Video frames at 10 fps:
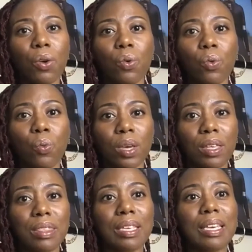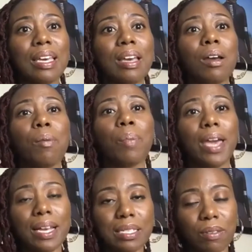with
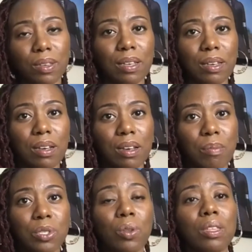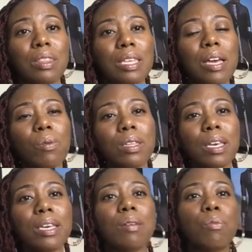passive income, so that way
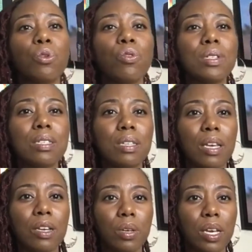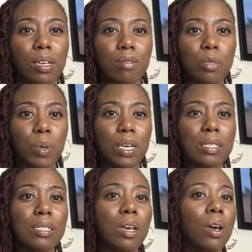they can move into that creative space